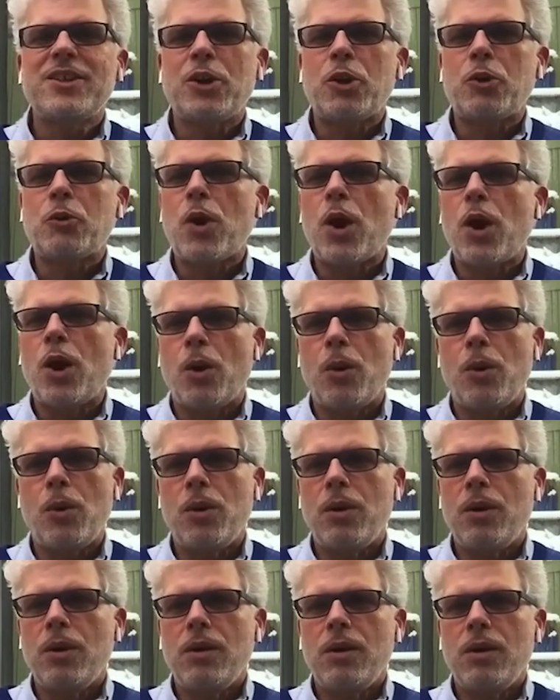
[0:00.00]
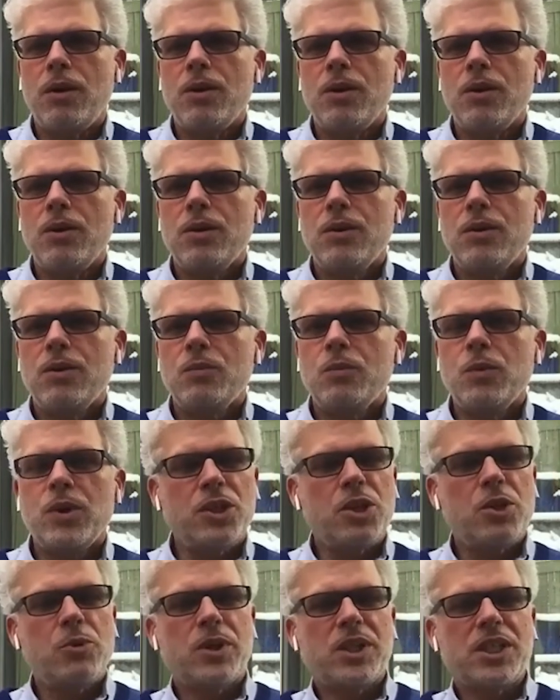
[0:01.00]
in a row
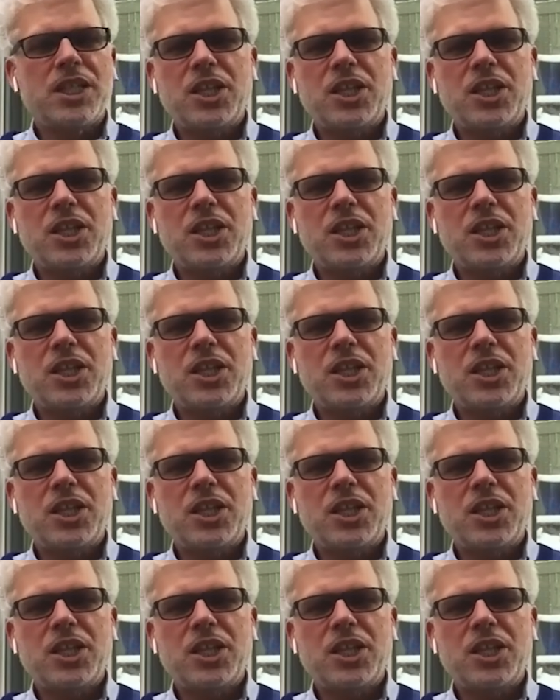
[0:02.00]
when you were